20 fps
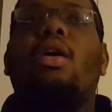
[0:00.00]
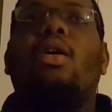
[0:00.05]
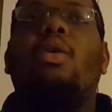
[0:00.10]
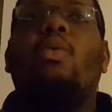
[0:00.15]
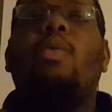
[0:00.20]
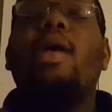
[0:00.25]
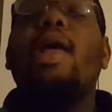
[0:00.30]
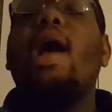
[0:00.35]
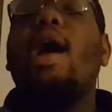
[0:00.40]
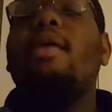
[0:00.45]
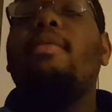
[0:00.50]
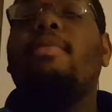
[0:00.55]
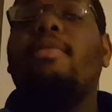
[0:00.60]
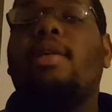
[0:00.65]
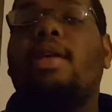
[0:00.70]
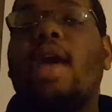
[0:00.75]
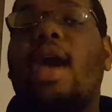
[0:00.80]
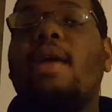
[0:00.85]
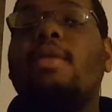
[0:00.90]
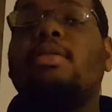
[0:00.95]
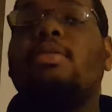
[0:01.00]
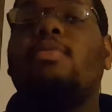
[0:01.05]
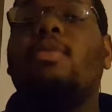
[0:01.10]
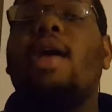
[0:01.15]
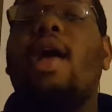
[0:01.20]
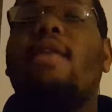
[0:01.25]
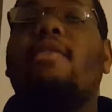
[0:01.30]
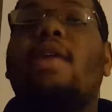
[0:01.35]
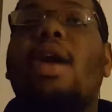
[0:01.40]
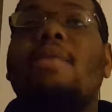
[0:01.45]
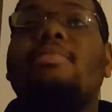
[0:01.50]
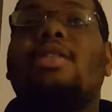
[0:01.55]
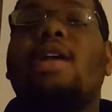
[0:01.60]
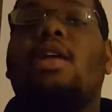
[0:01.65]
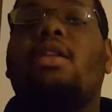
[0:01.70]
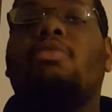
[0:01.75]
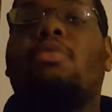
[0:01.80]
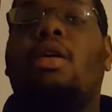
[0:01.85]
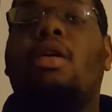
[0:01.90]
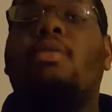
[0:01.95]
we have games down
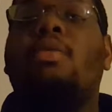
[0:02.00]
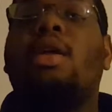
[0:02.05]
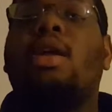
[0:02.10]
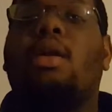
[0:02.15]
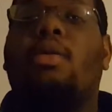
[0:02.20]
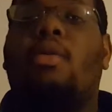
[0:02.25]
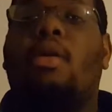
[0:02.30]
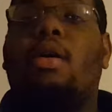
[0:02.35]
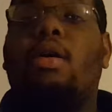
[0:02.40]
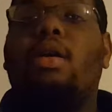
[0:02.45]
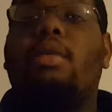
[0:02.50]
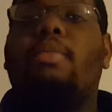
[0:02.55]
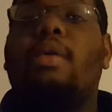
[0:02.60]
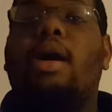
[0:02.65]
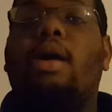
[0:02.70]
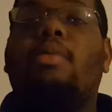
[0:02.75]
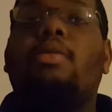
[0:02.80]
the road we need to worry about.